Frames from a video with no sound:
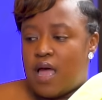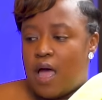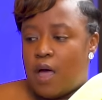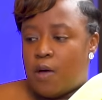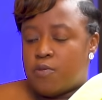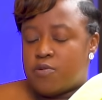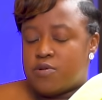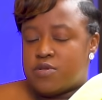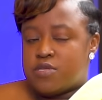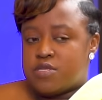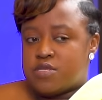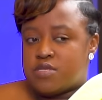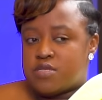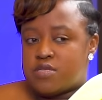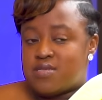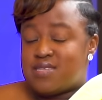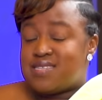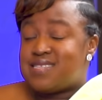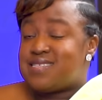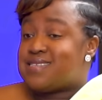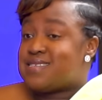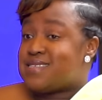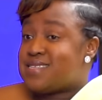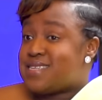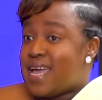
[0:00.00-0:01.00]
I was
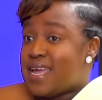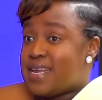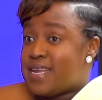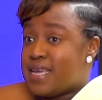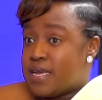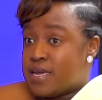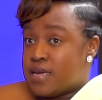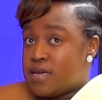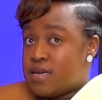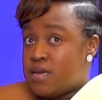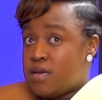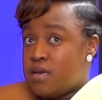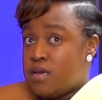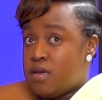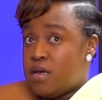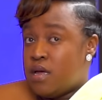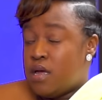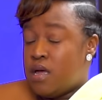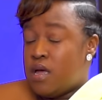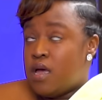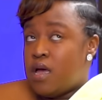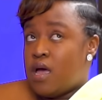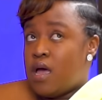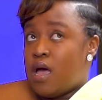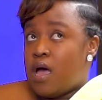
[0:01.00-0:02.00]
studying
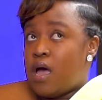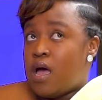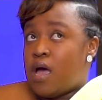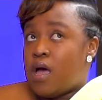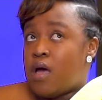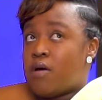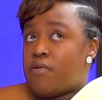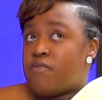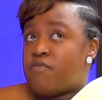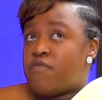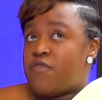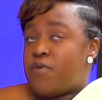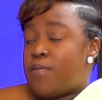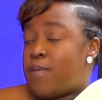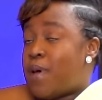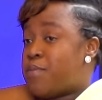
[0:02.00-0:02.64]
for